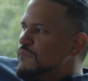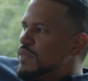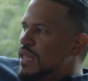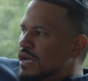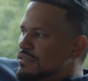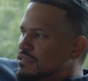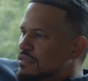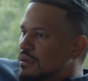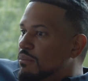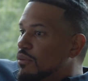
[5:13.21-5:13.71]

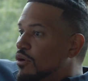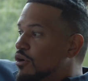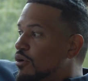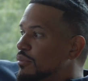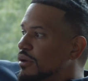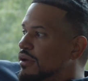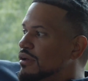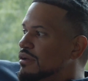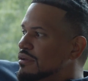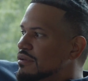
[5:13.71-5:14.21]
That's a
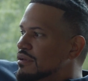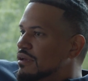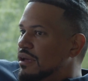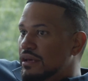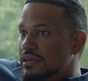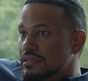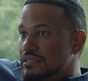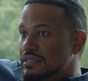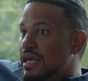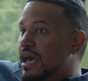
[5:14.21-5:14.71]
moment.
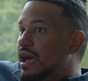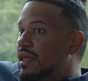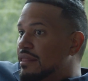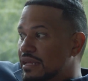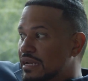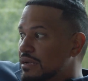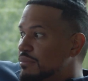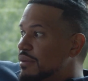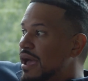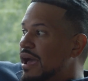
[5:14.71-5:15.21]
Right. His dad
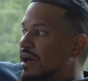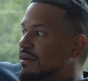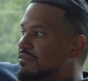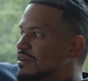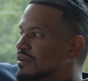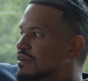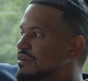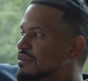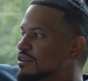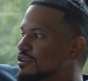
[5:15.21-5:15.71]
let him have
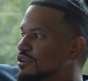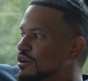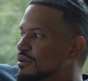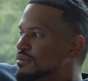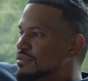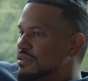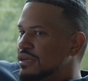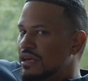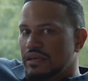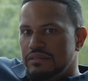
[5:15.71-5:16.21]
it. You know what
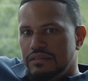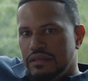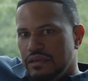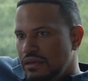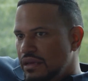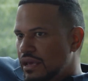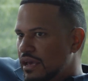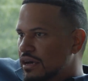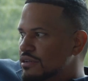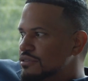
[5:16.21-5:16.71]
I'm saying?
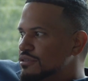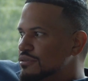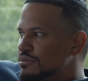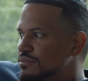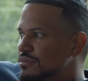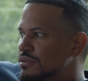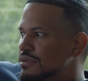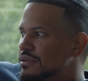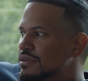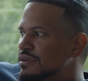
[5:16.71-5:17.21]
Then he held
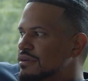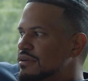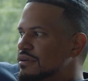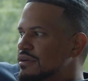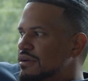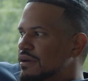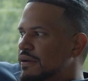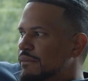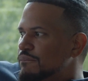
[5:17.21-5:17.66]
him. Yeah.